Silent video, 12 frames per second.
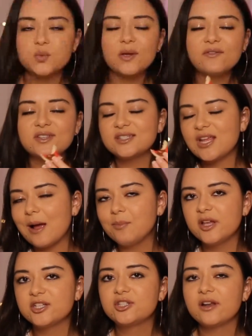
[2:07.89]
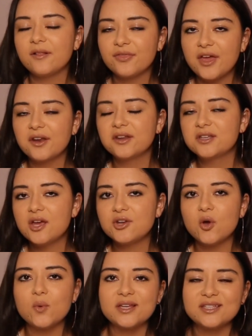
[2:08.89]
we've established that
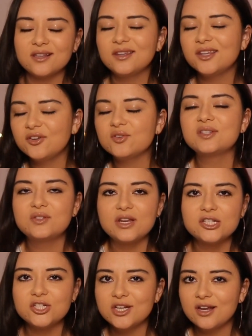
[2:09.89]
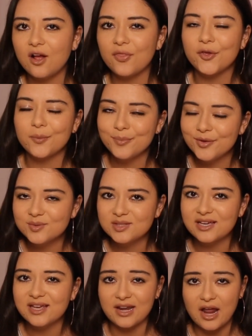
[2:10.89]
Nintendo is a little stingy on their music and